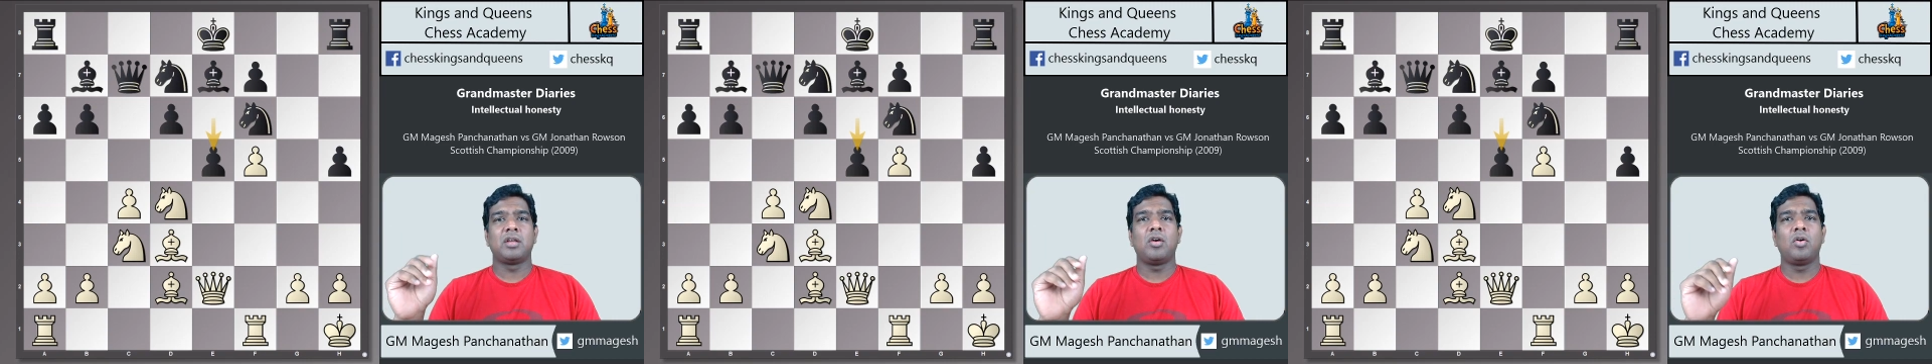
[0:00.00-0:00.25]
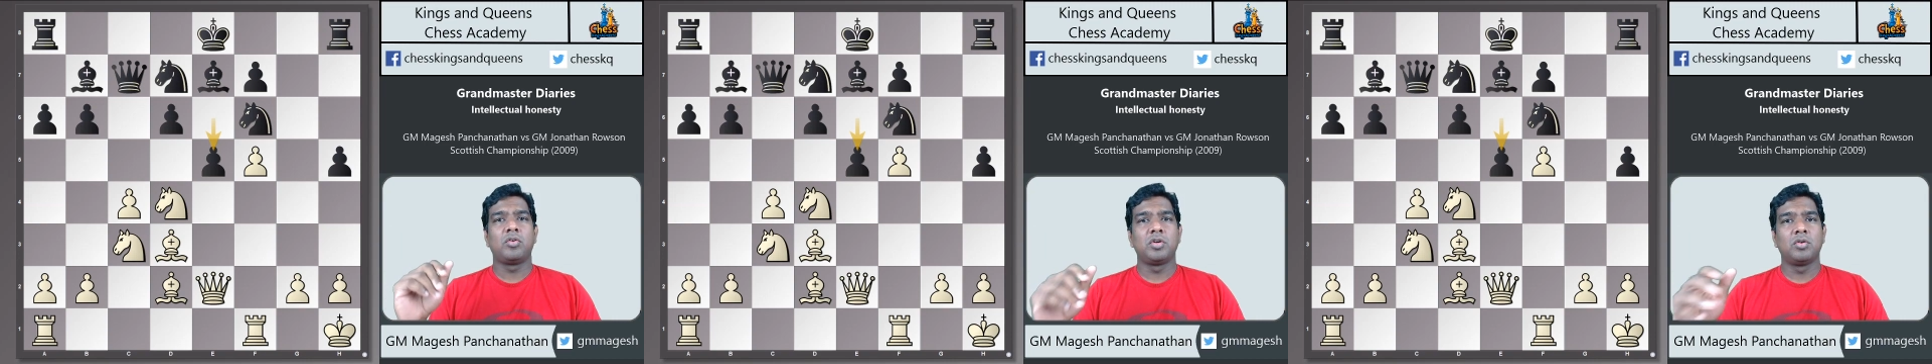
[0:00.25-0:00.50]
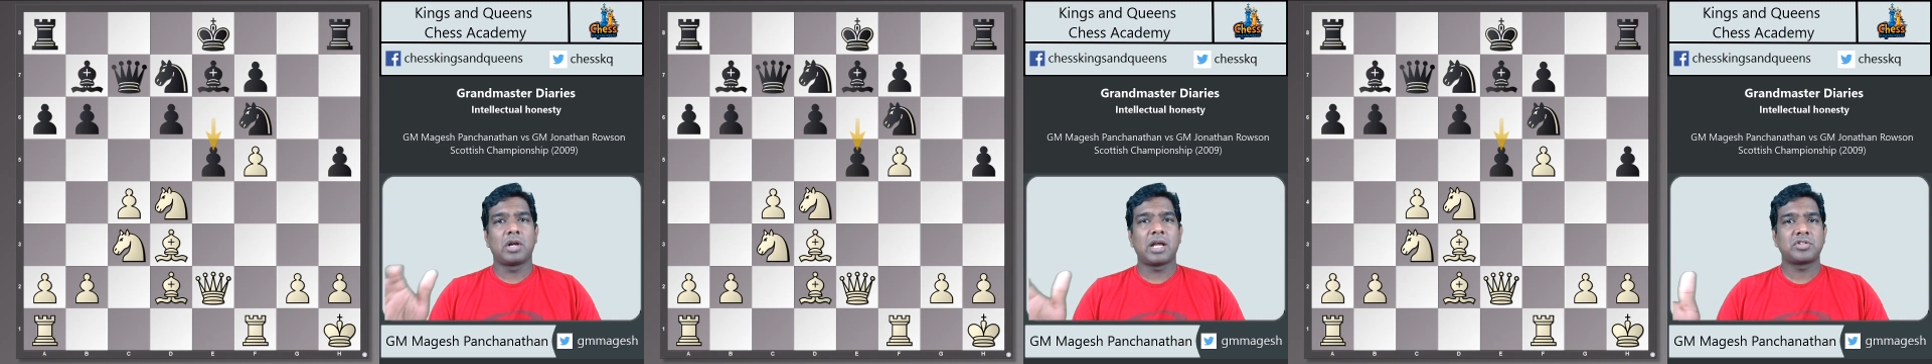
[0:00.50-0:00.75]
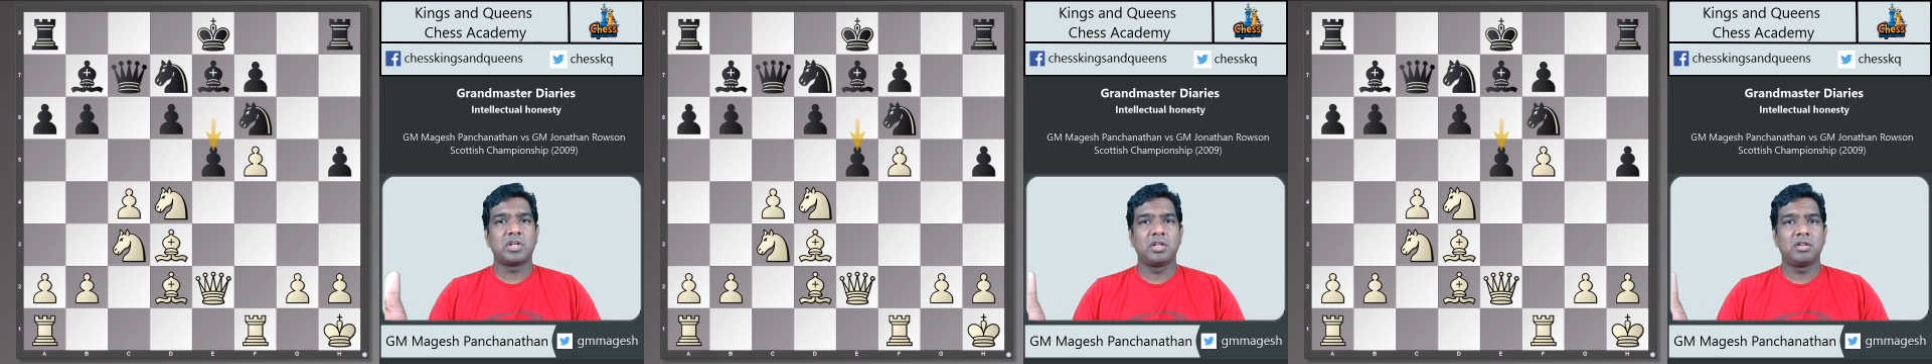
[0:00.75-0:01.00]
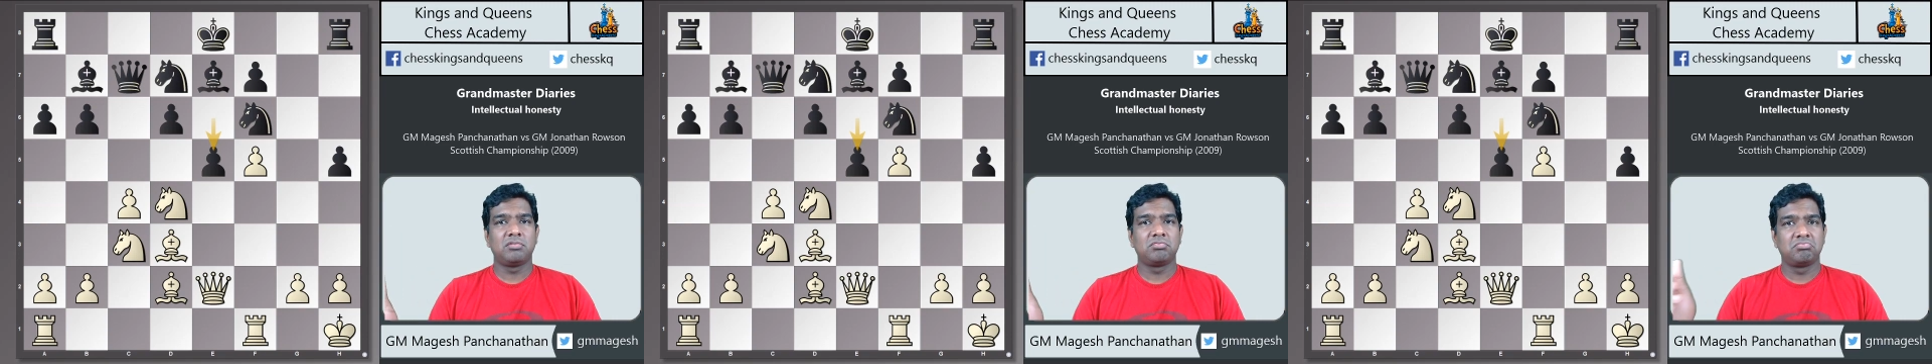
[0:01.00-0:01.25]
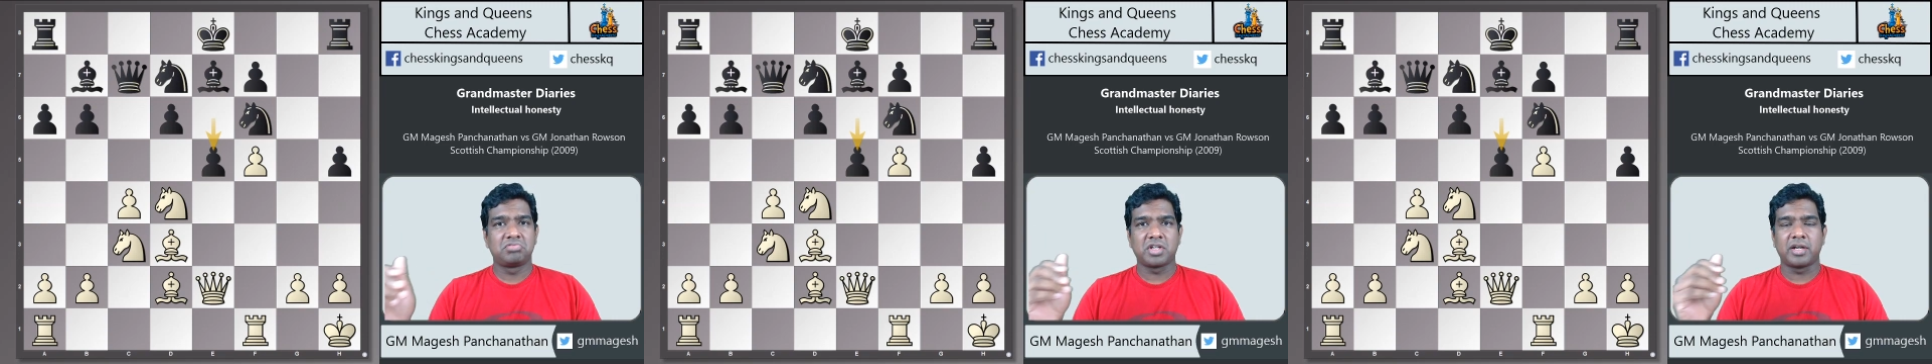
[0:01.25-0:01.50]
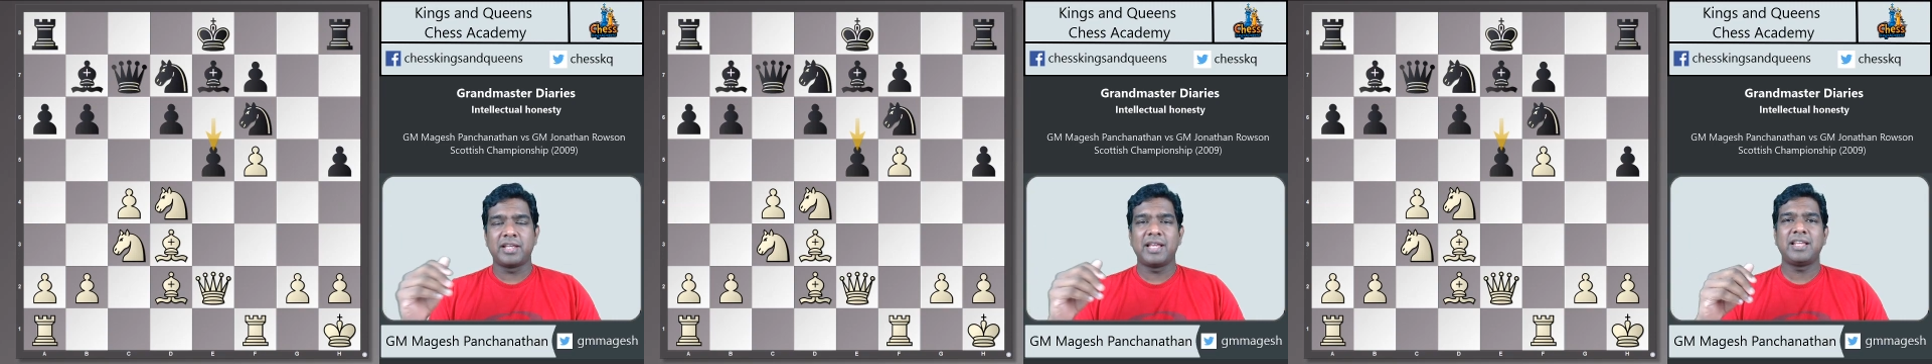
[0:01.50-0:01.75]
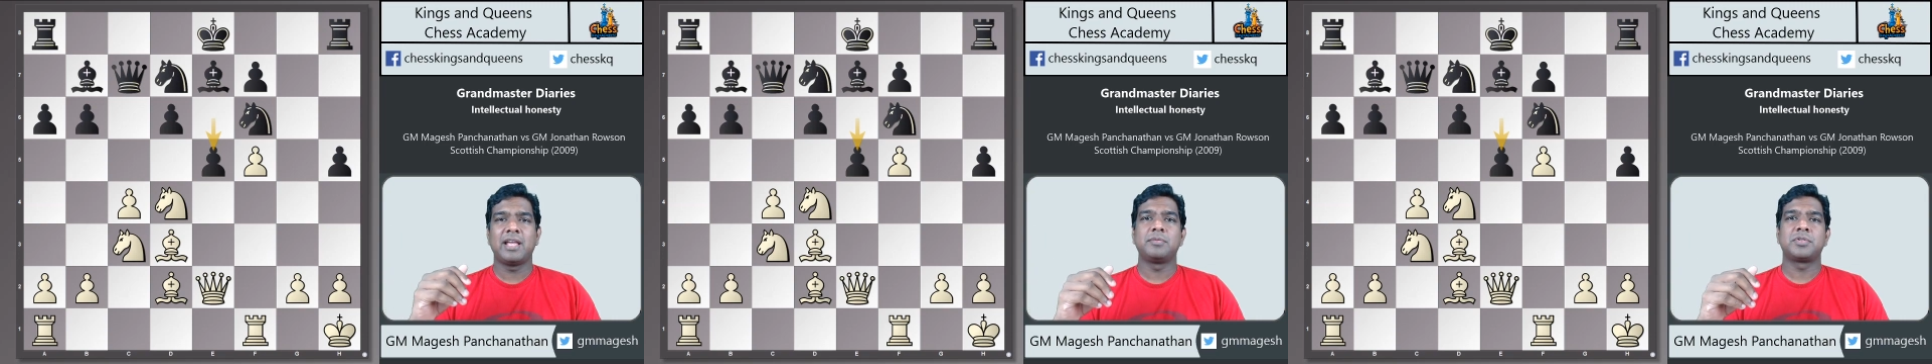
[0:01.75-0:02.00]
"Oh, you are actually studying
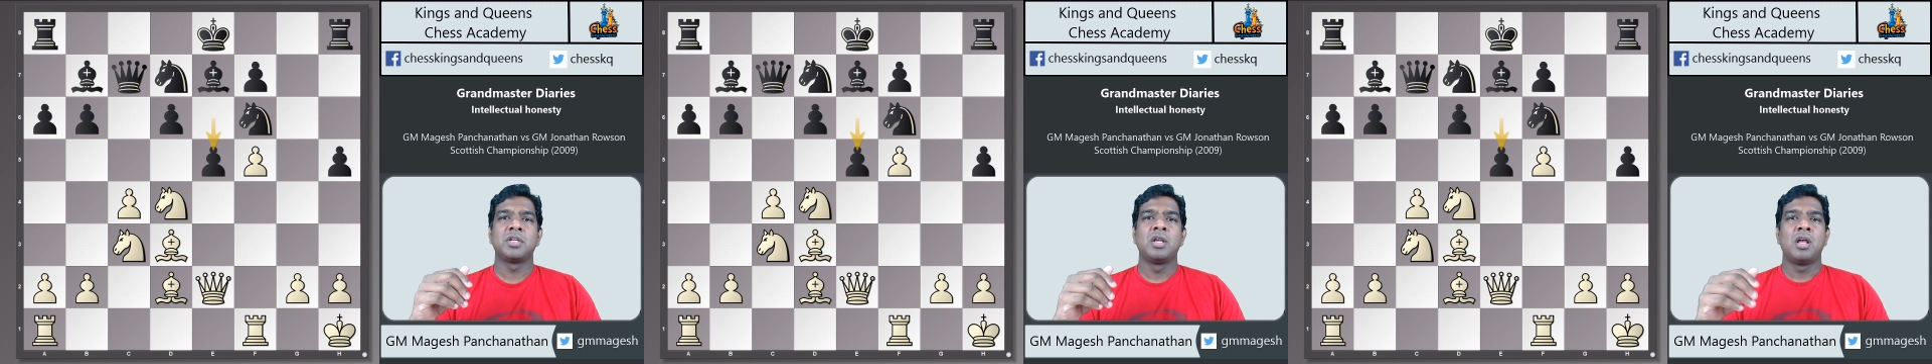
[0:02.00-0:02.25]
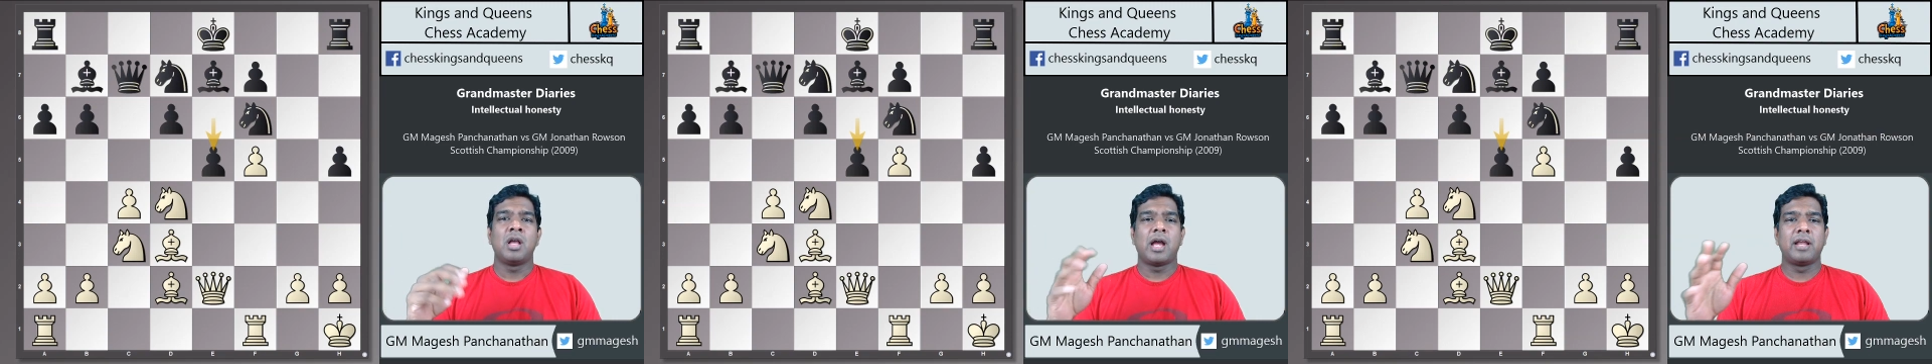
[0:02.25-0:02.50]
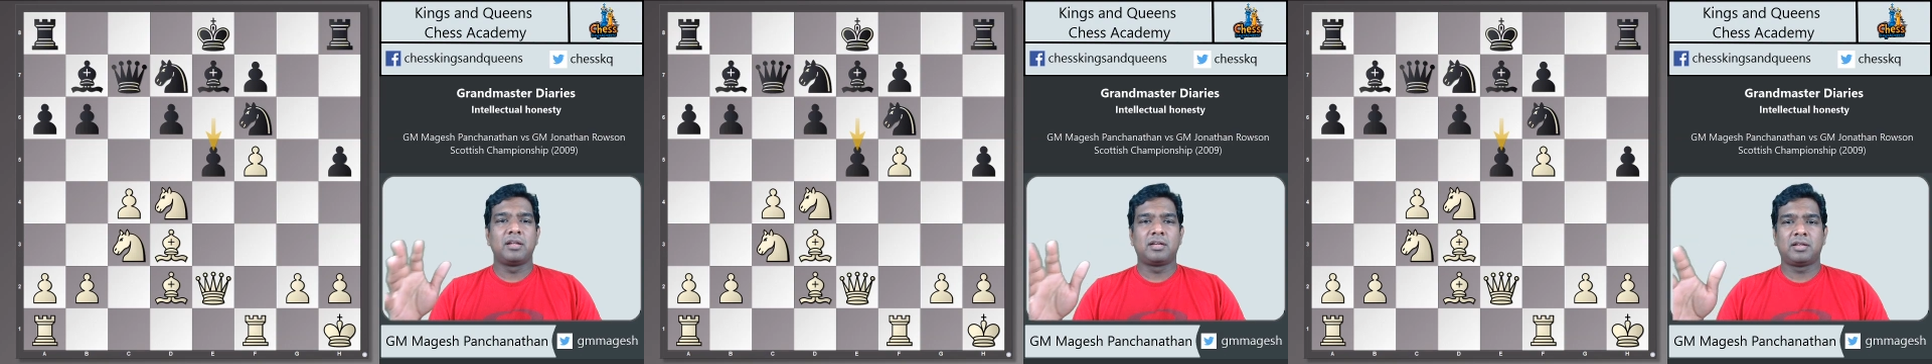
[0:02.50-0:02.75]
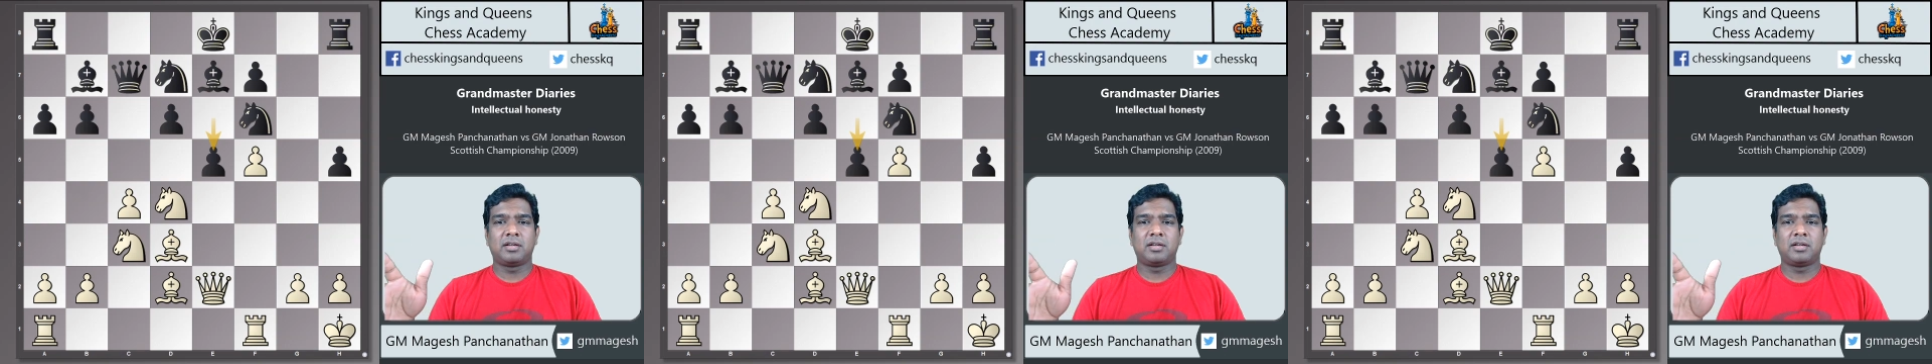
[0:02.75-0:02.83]
end games," and